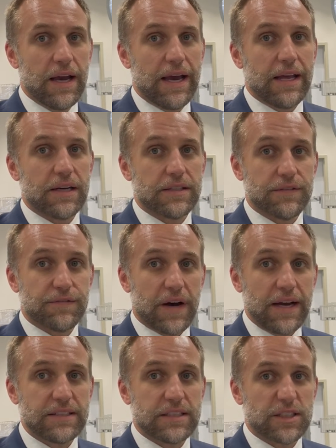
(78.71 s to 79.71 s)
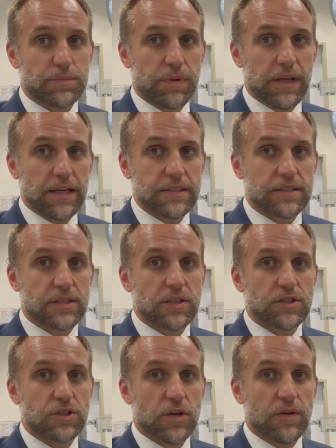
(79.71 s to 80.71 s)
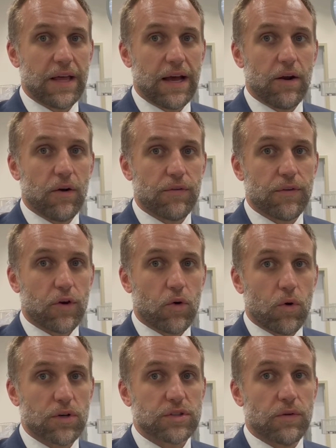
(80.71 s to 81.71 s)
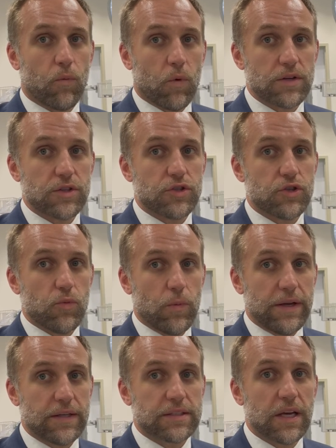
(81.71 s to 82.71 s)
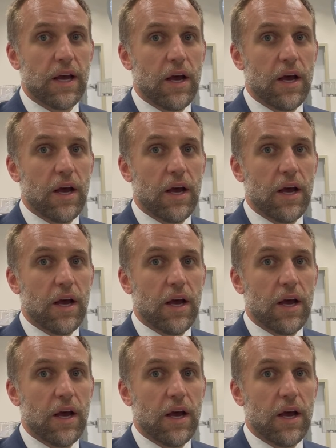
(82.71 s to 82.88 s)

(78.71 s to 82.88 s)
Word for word: and a device is placed so that over the course of one to two weeks,